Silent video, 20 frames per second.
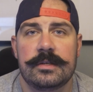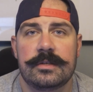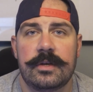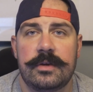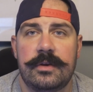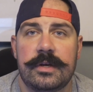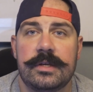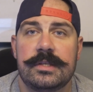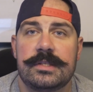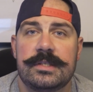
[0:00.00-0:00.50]
So
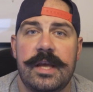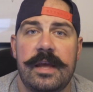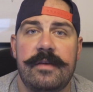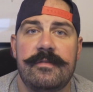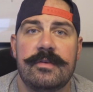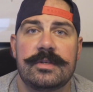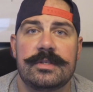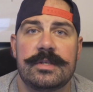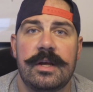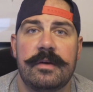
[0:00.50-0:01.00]
you can
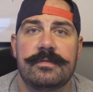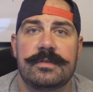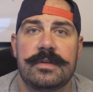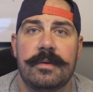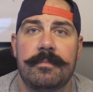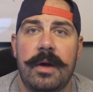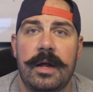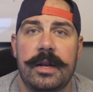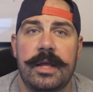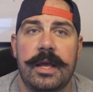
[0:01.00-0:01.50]
save yourself
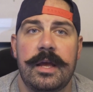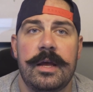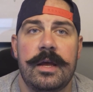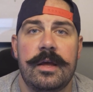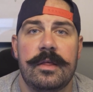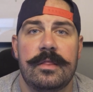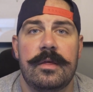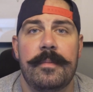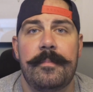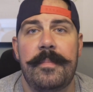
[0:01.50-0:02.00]
some money.
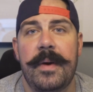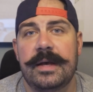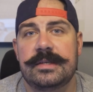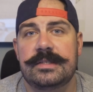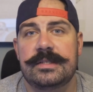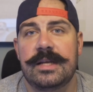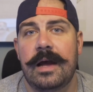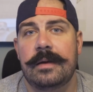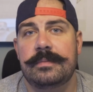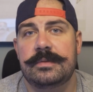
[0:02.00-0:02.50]
The
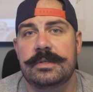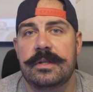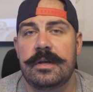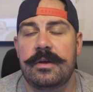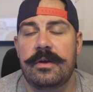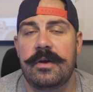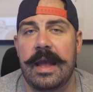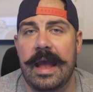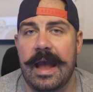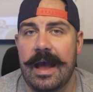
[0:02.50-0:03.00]
best option
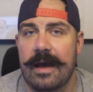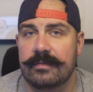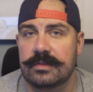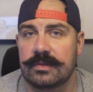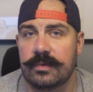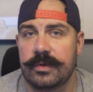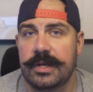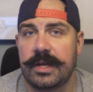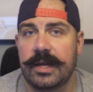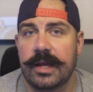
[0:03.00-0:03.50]
that you have
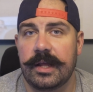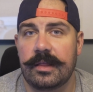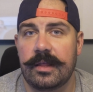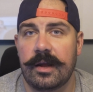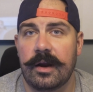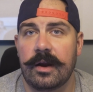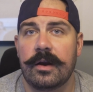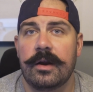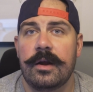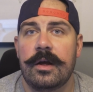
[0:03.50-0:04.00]
is when you get
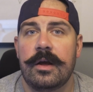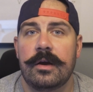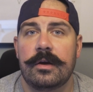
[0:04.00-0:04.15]
there,